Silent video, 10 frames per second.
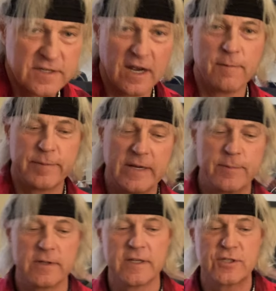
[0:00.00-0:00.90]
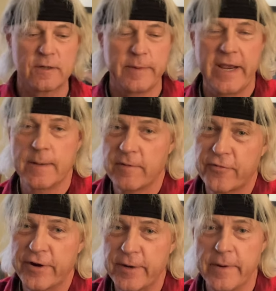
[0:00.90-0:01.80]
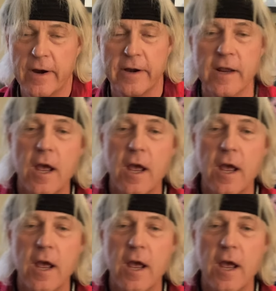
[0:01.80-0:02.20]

dump people that you're banging before you're married.